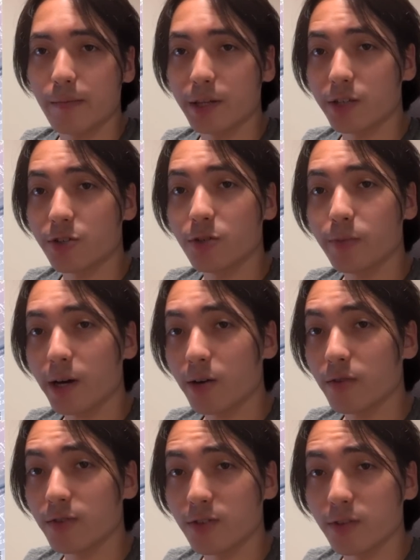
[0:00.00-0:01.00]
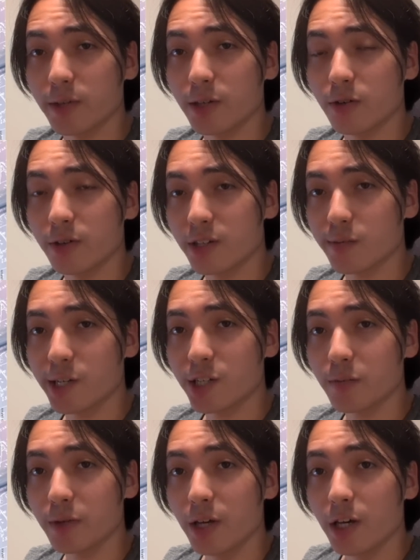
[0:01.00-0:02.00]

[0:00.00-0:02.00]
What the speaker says: But the true power of Doflamingo in this matchup